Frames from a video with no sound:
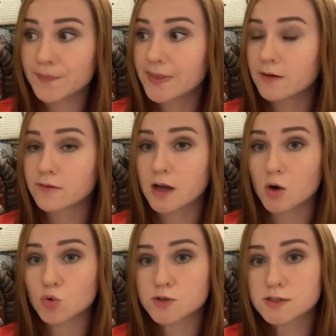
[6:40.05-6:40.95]

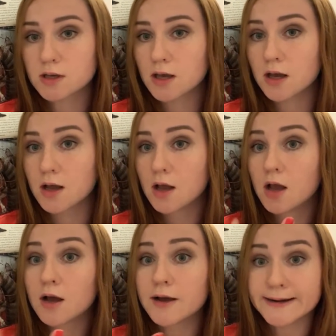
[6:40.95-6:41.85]
Novgorodskaya
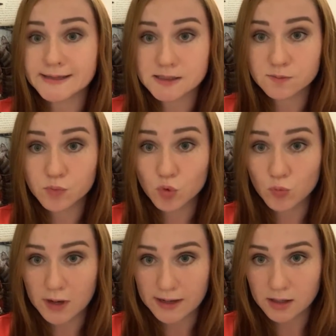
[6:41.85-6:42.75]

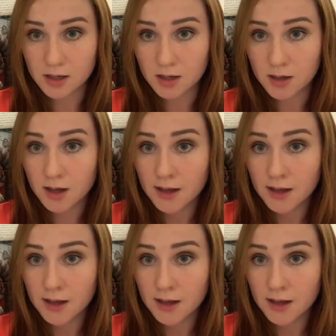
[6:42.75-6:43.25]
Respublika.